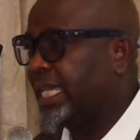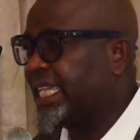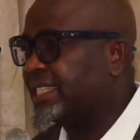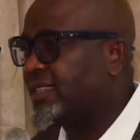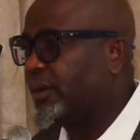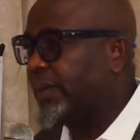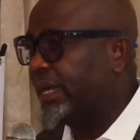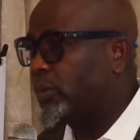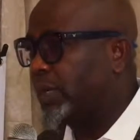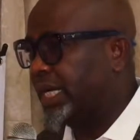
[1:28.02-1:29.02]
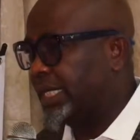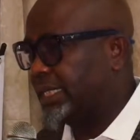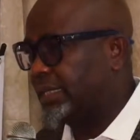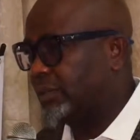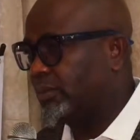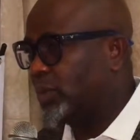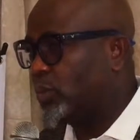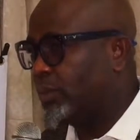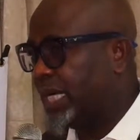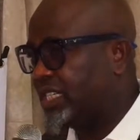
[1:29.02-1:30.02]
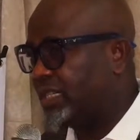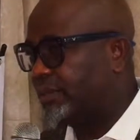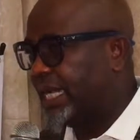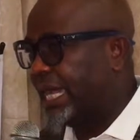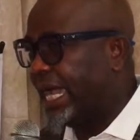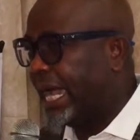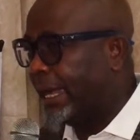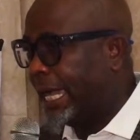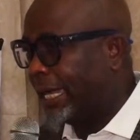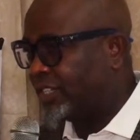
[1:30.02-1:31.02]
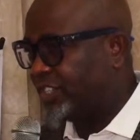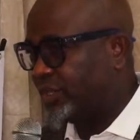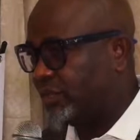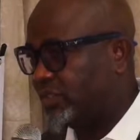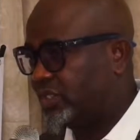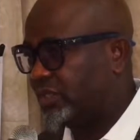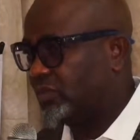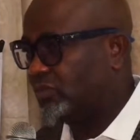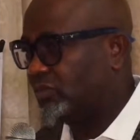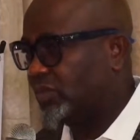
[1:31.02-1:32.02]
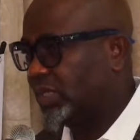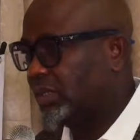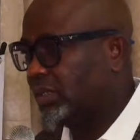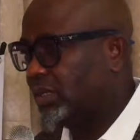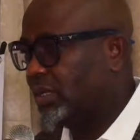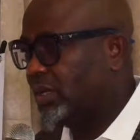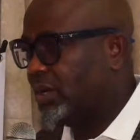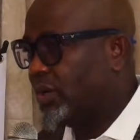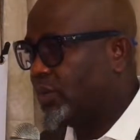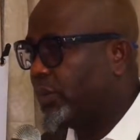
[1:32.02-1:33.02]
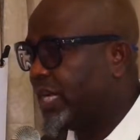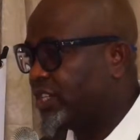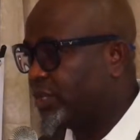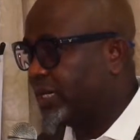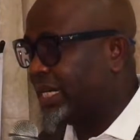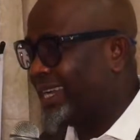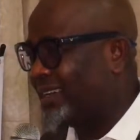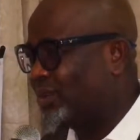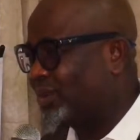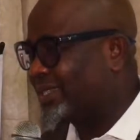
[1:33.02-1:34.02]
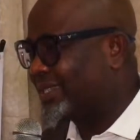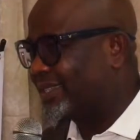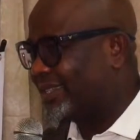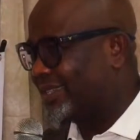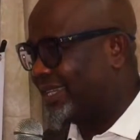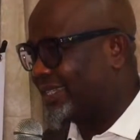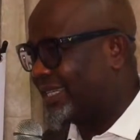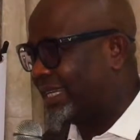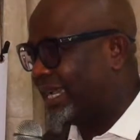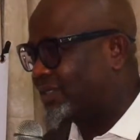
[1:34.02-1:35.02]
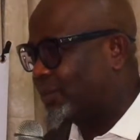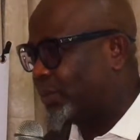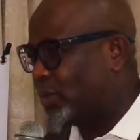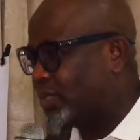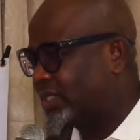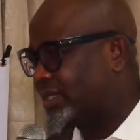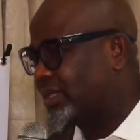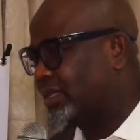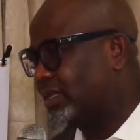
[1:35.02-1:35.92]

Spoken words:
It's not by word, but we match it by our actions. We're ensuring that those citizens that are supposed